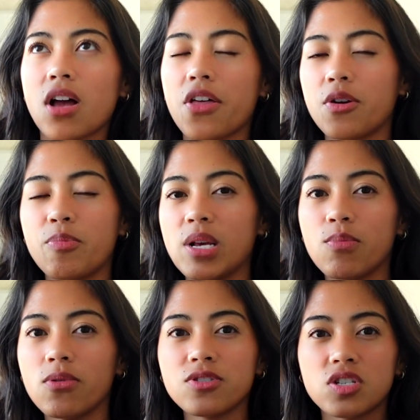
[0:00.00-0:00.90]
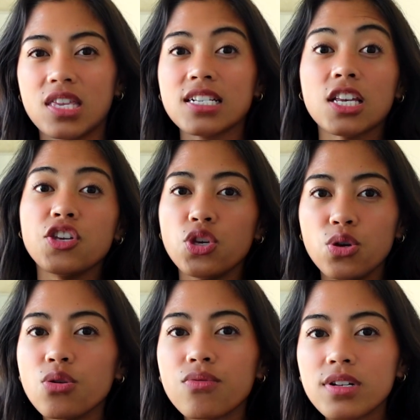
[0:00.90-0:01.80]
other people, just things that
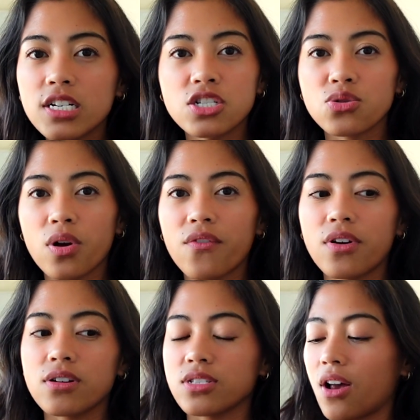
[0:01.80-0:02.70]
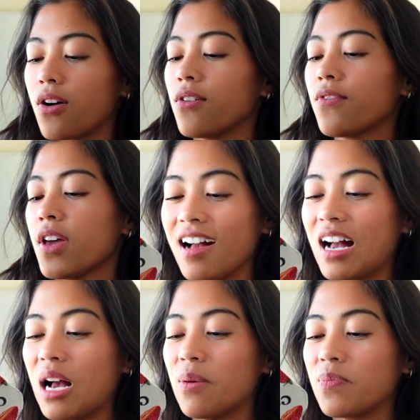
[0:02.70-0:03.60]
you really enjoy for yourself.
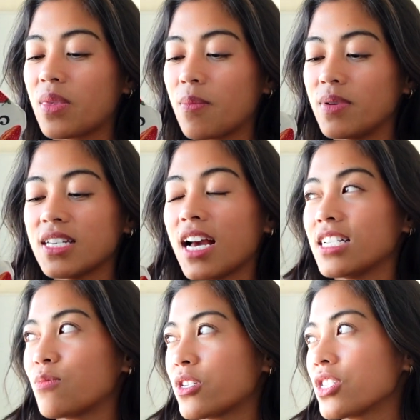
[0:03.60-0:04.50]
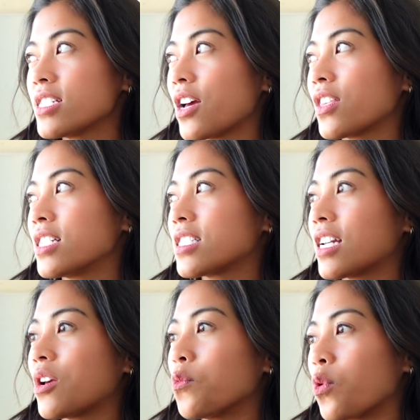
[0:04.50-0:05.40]
Um, but yeah, especially now that it's
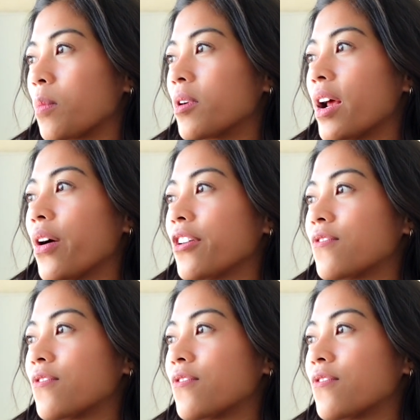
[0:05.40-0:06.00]
getting warmer out, I